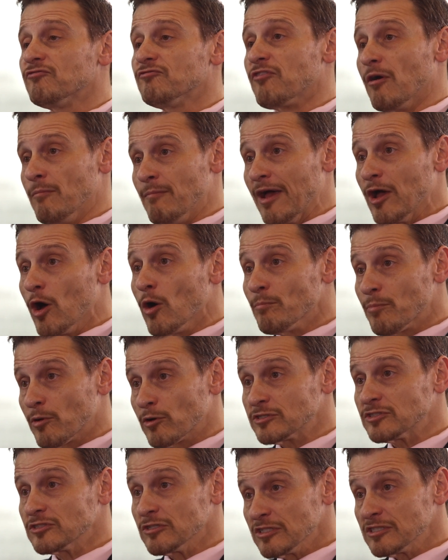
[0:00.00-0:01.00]
From my own
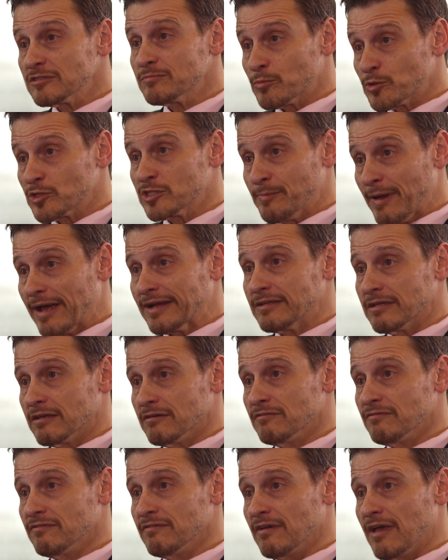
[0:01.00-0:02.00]
personal
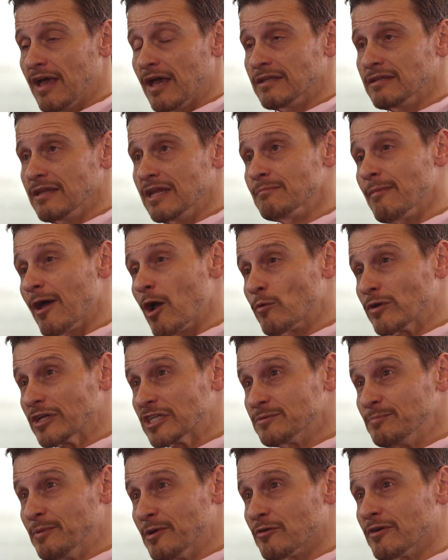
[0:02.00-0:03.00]
perspective and in my own
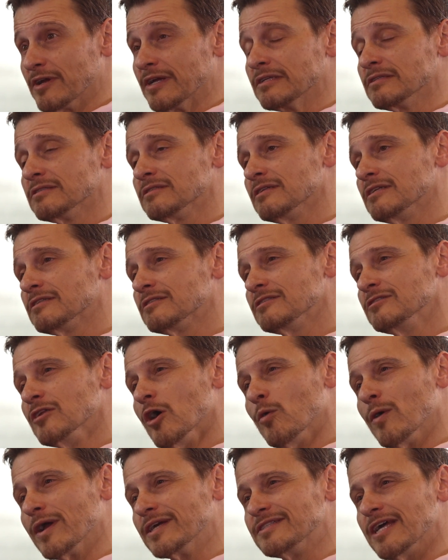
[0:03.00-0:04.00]
experience, it's
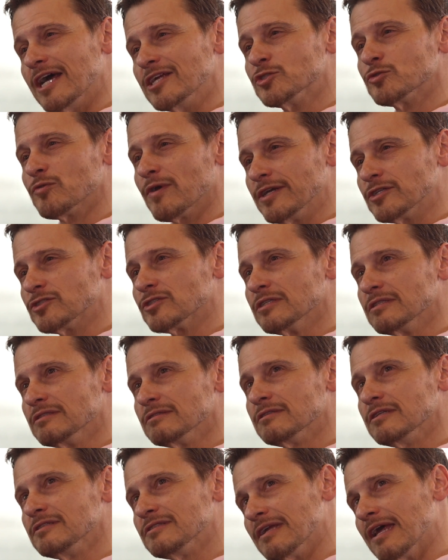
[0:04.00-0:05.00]
no
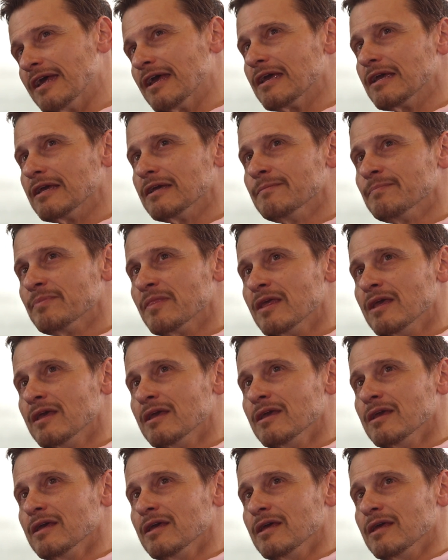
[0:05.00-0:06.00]
exaggeration to say
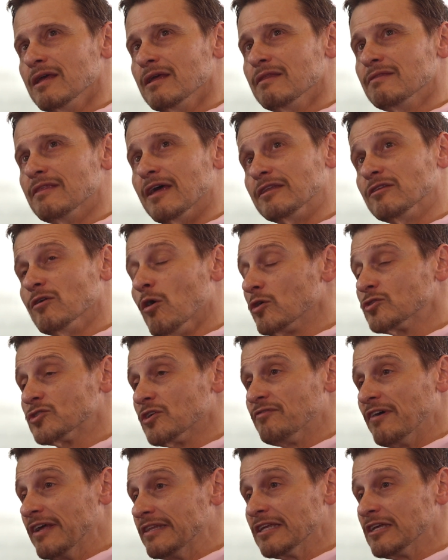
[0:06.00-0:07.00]
that
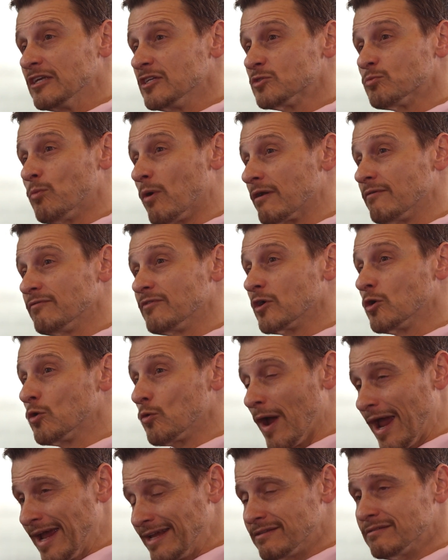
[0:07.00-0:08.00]
Hocaefendi is one of the
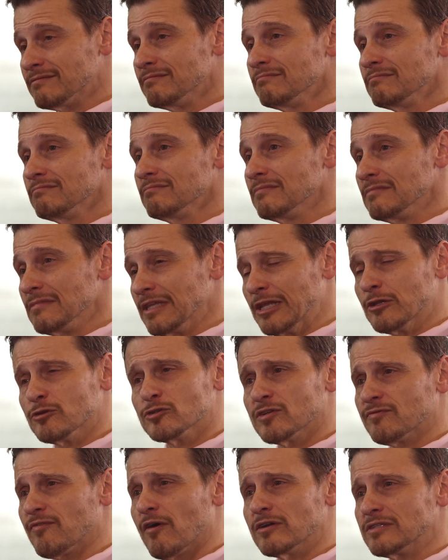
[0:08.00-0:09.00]
great
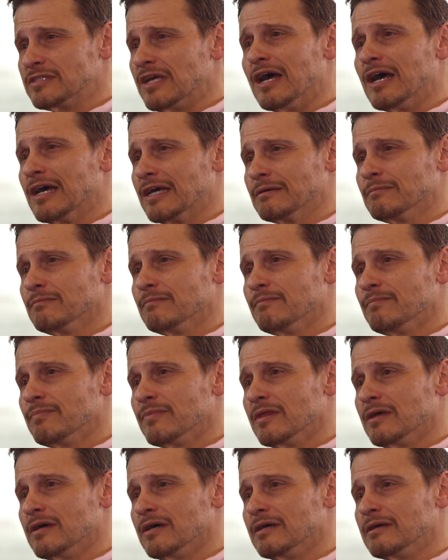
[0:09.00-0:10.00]
leaders of our time,
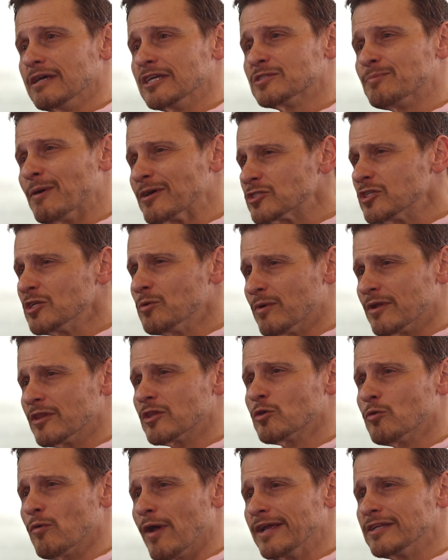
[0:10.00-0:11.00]
especially one of
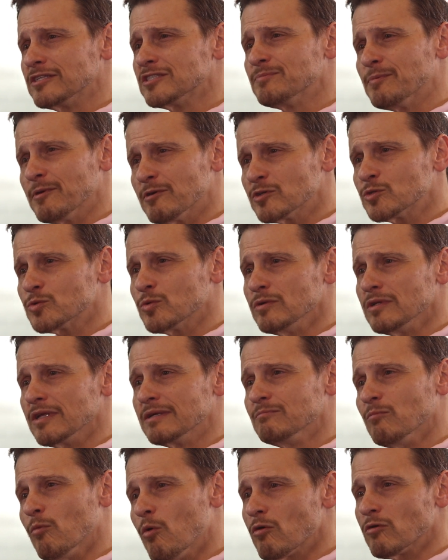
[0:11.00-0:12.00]
the great spiritual
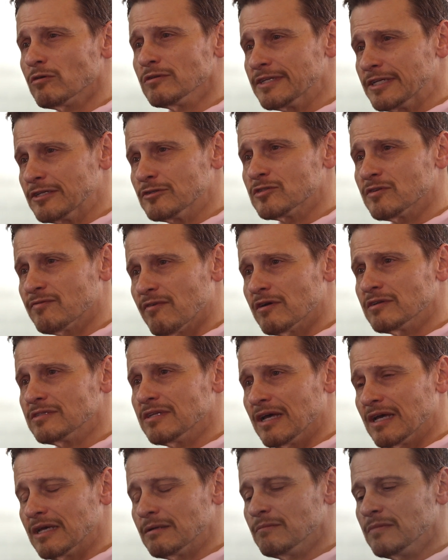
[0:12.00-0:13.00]
and moral leaders of our
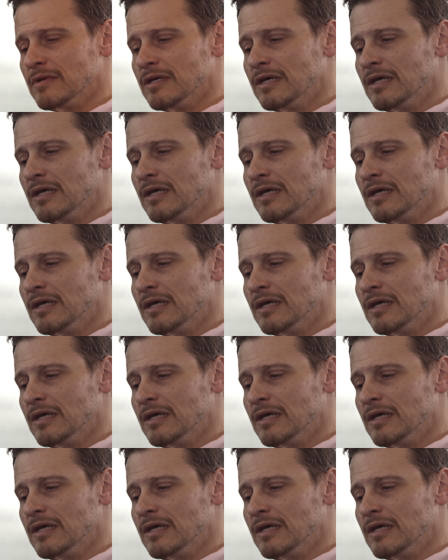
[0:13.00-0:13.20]
time.